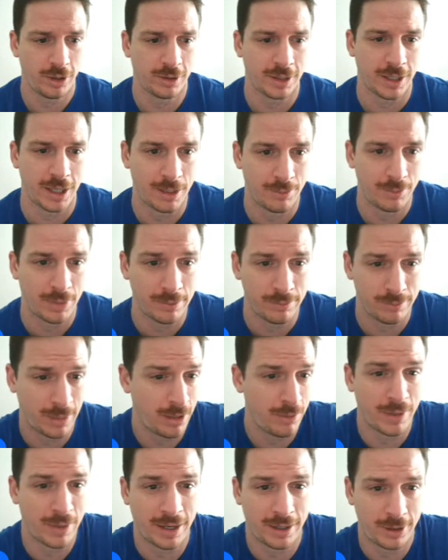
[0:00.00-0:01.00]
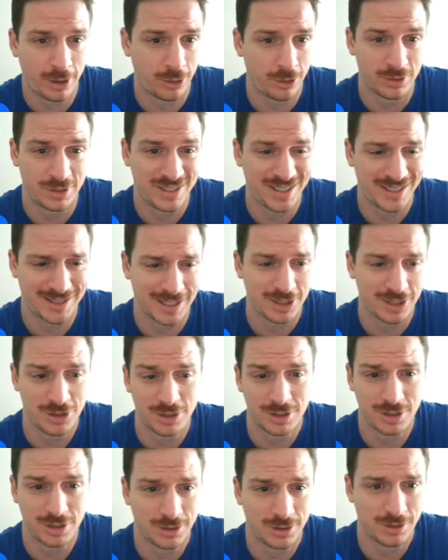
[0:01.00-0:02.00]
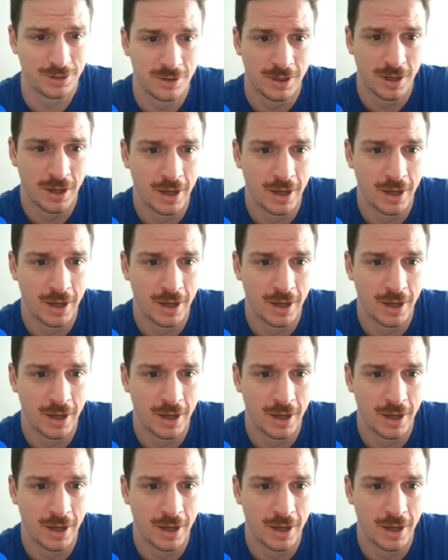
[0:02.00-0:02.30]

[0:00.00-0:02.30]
line, but maybe by another 6 inches too.